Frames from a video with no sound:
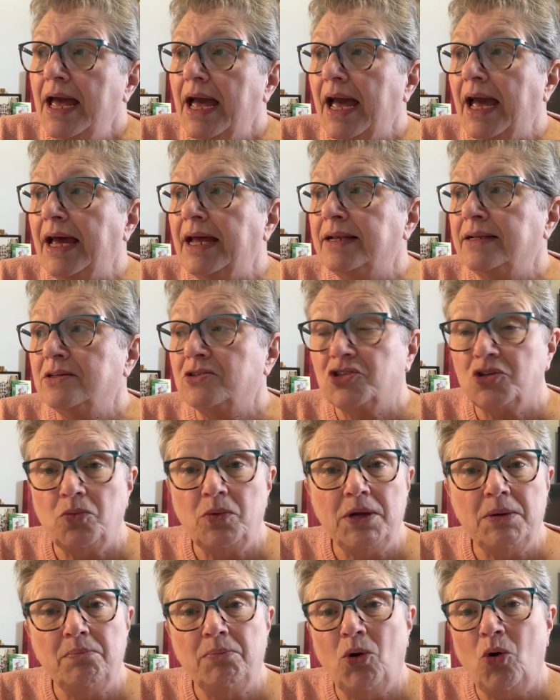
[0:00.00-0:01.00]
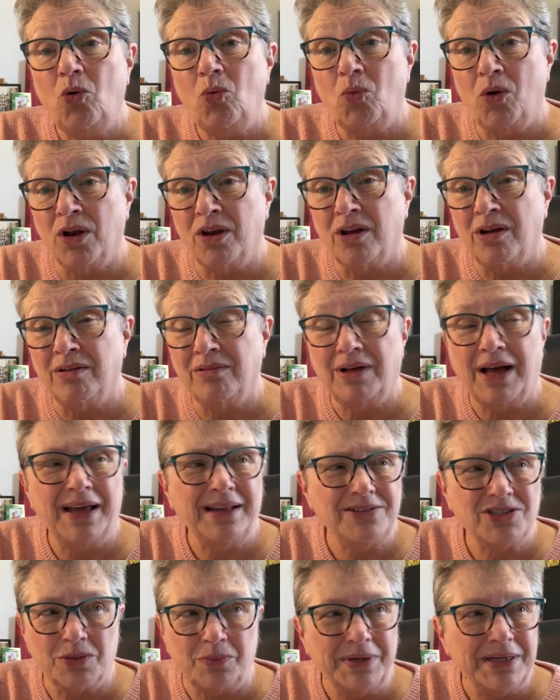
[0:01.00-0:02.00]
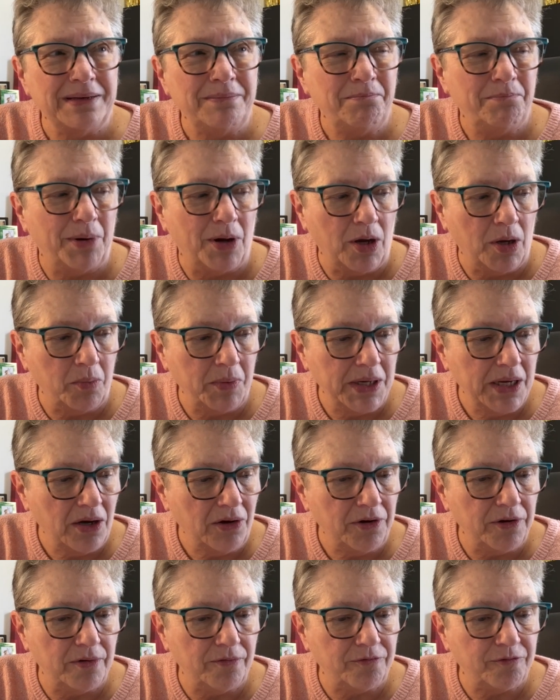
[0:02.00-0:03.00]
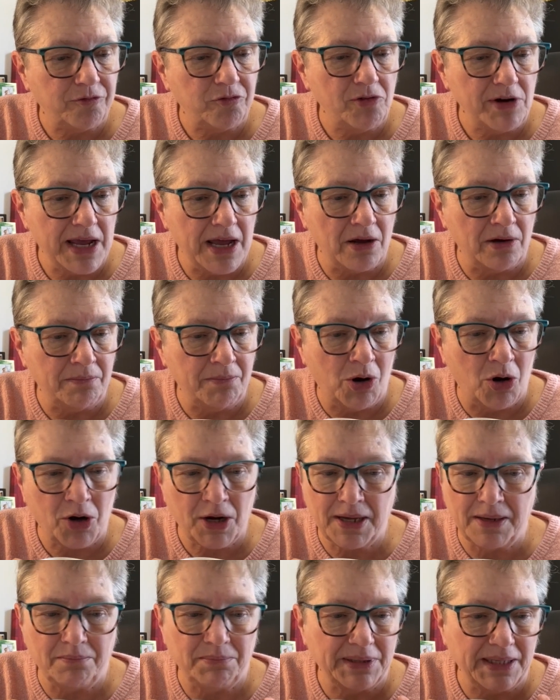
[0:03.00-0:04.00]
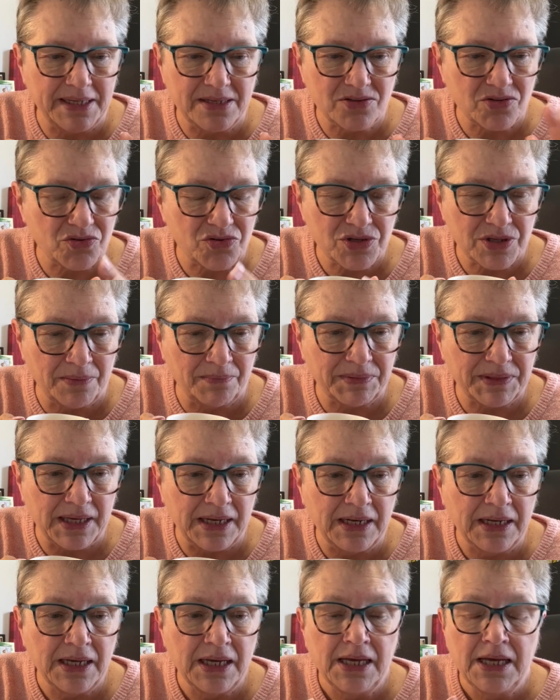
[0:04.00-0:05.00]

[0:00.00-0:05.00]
And so we bought one. Actually, we didn't buy it. We got it free on Marketplace or something.